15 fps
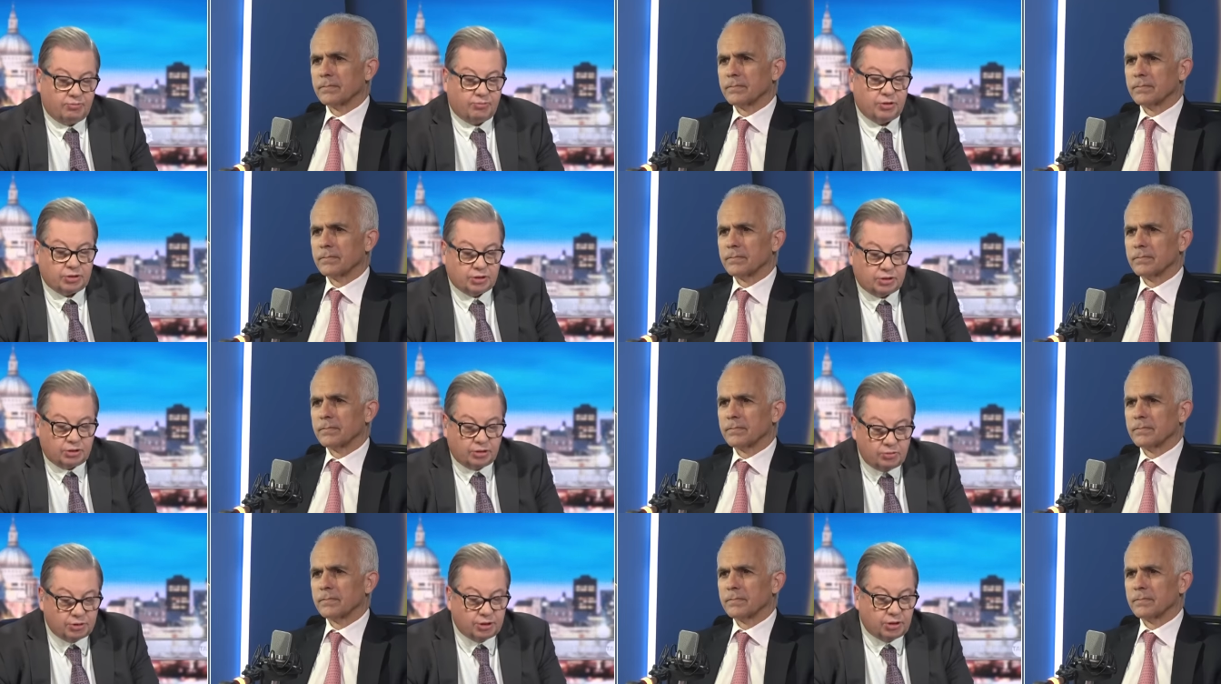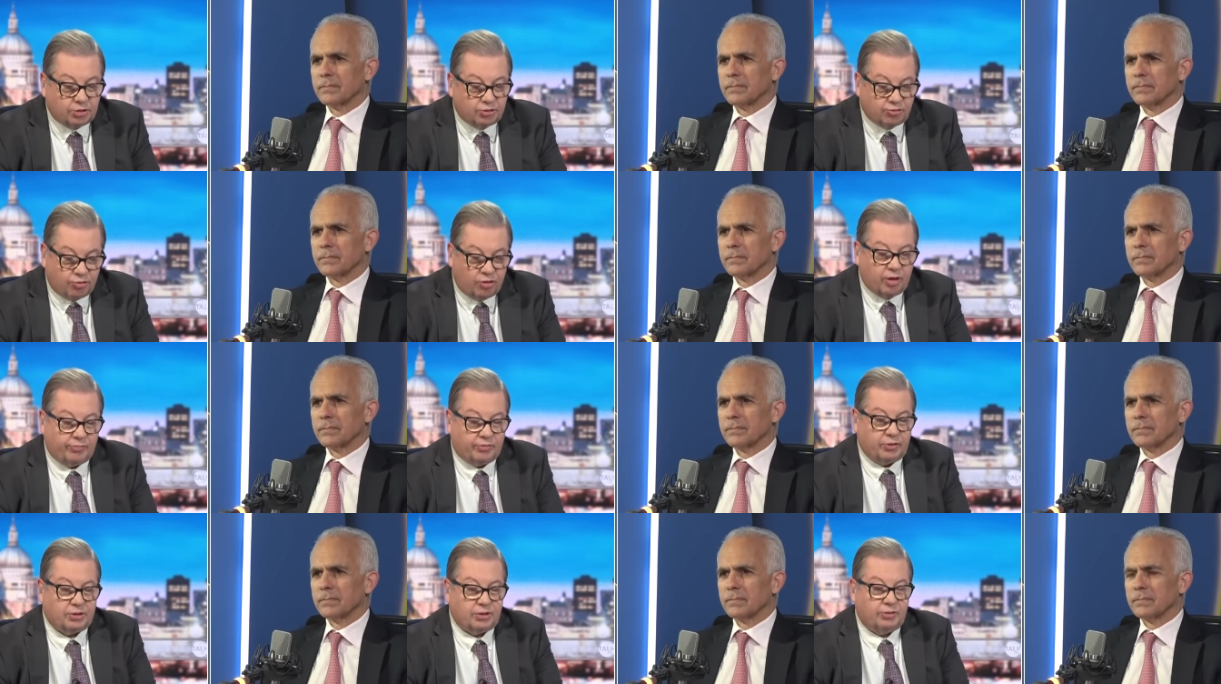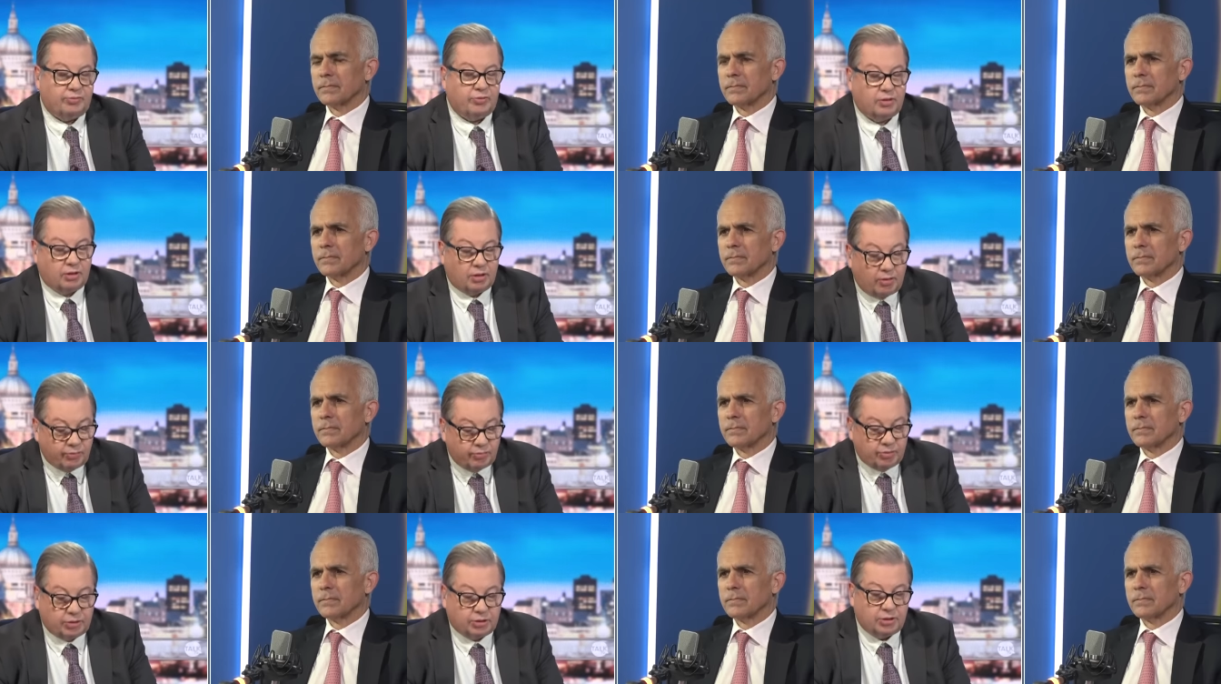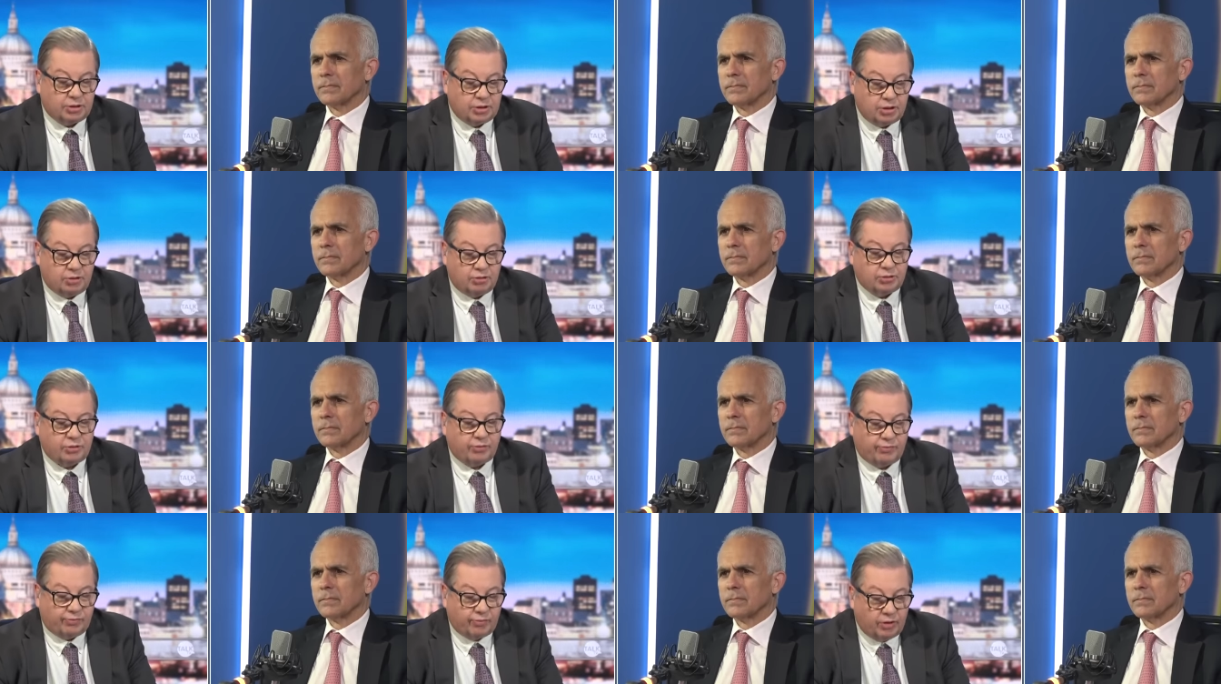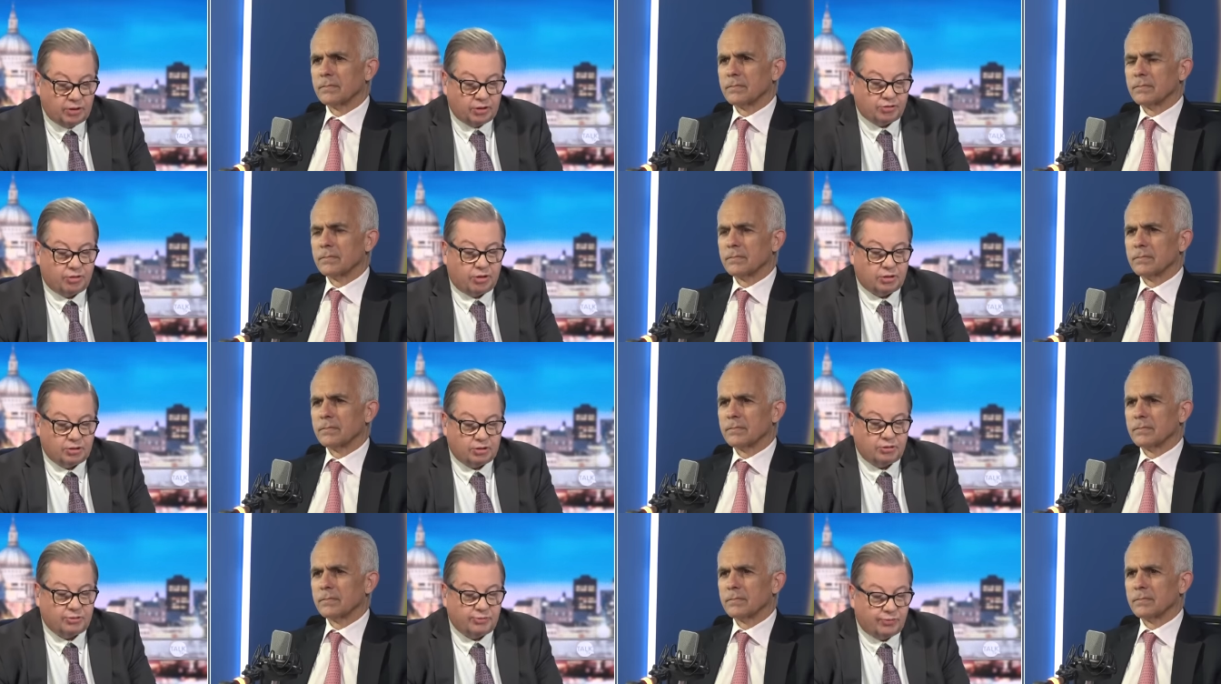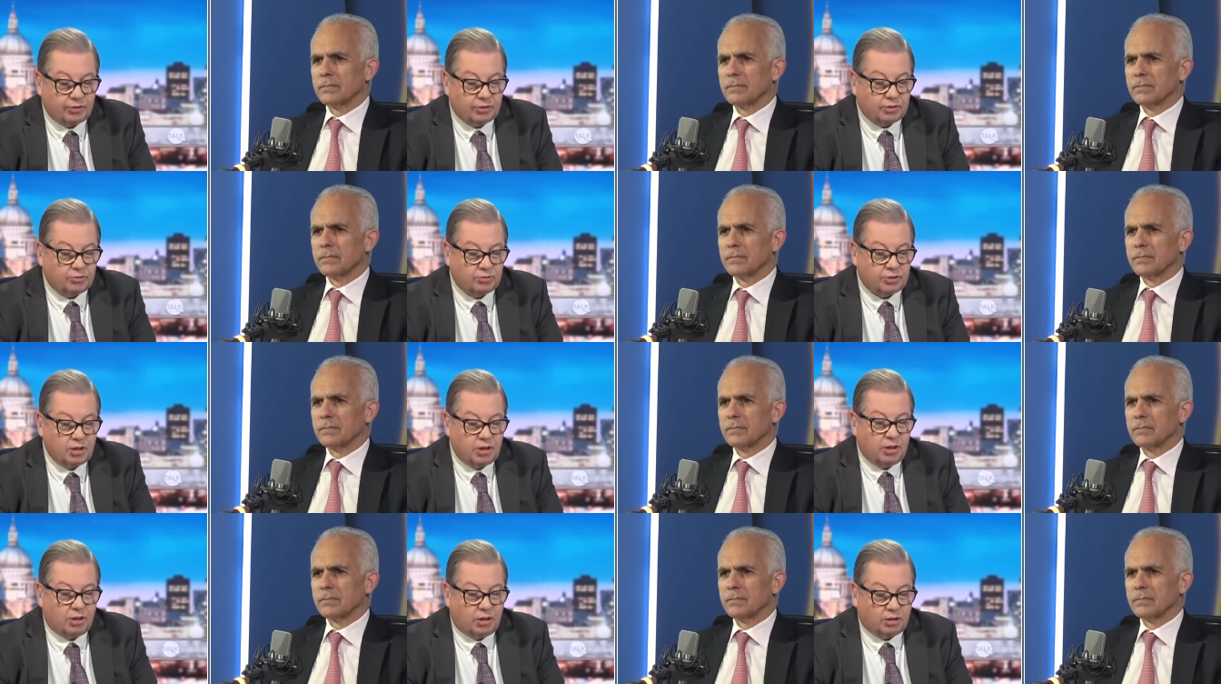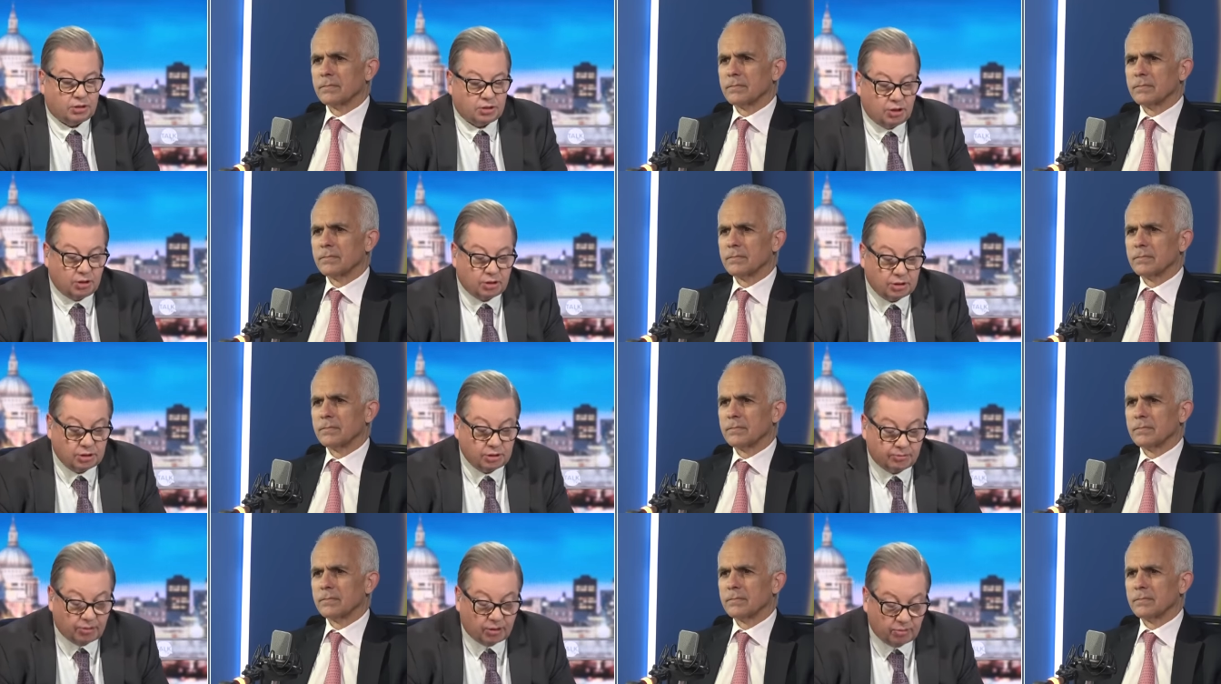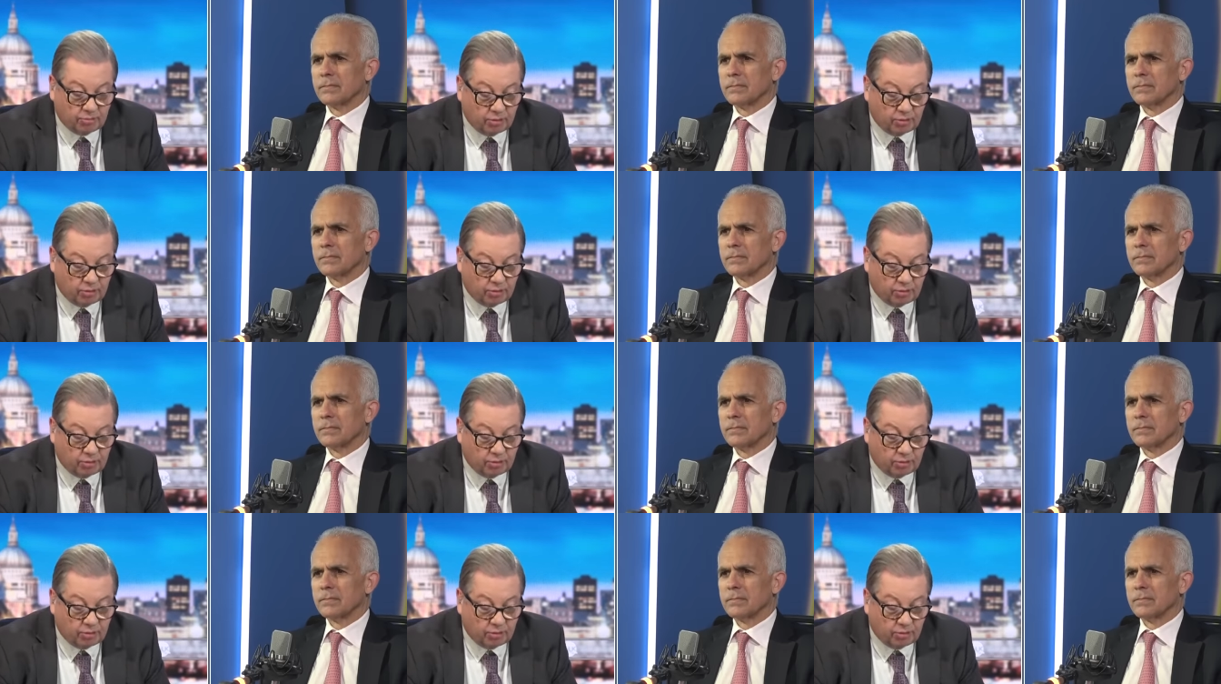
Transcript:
Speaker 1: risks losing drivers if the government continues to fine truckers whose vehicles are targeted by